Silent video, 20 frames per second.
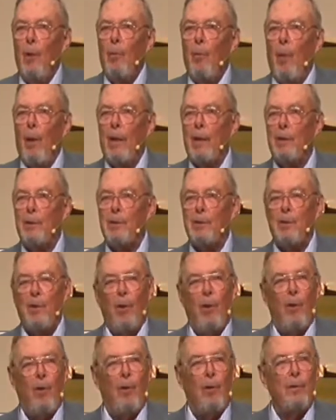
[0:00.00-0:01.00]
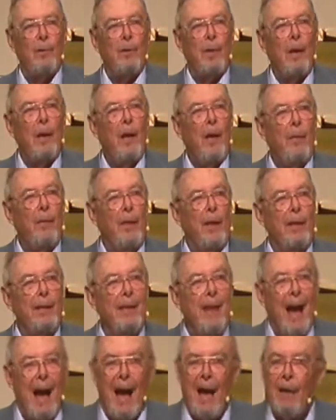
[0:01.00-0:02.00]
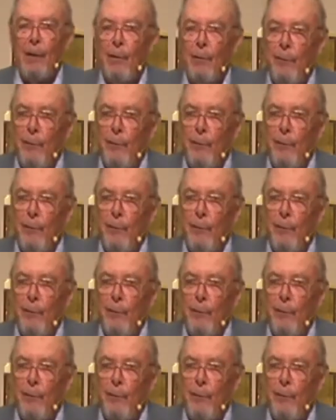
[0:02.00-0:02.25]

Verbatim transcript: what is called the non